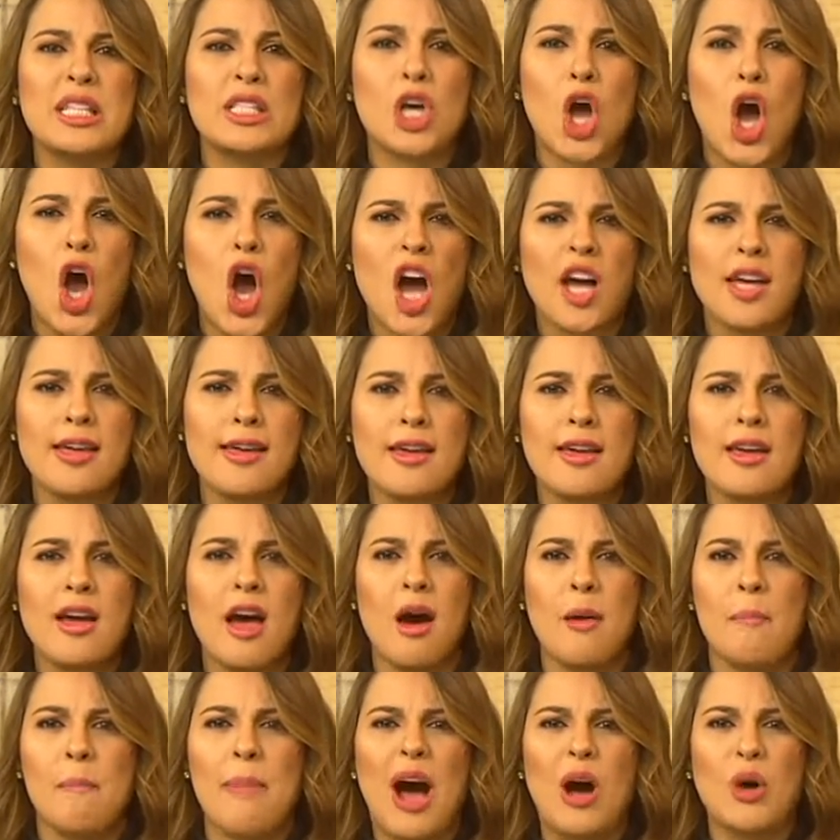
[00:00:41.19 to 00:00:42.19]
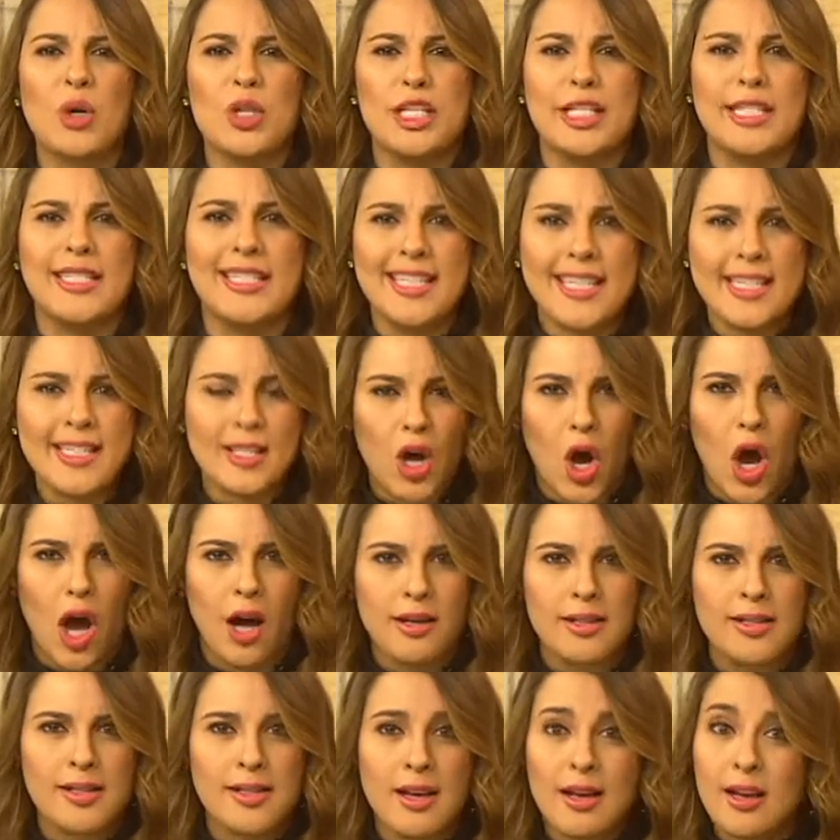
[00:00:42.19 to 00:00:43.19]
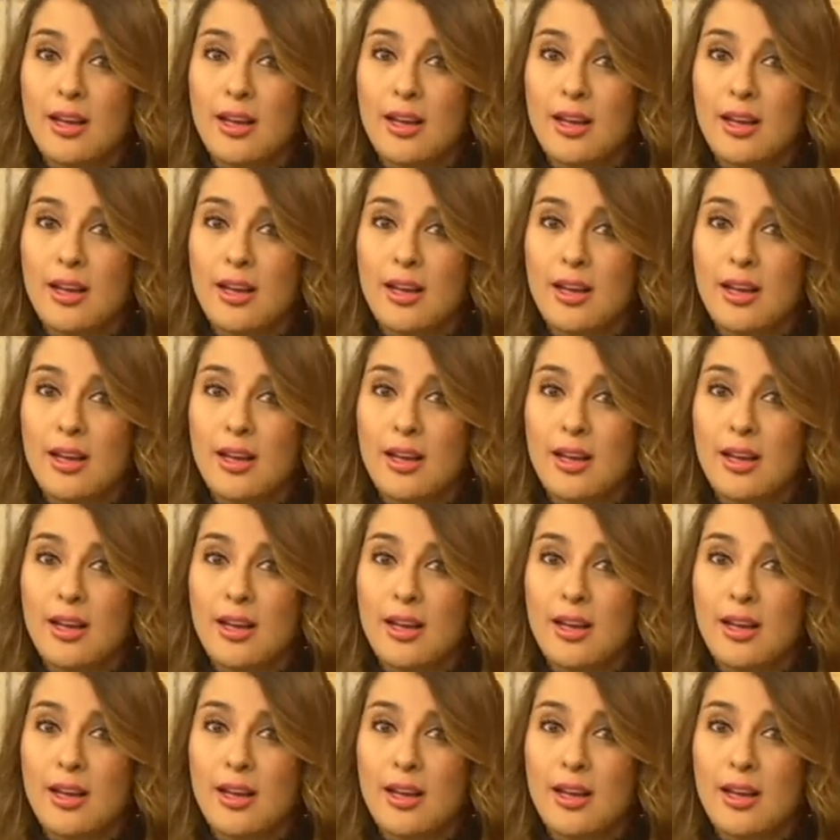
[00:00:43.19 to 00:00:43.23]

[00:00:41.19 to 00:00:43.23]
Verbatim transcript: talking about detox.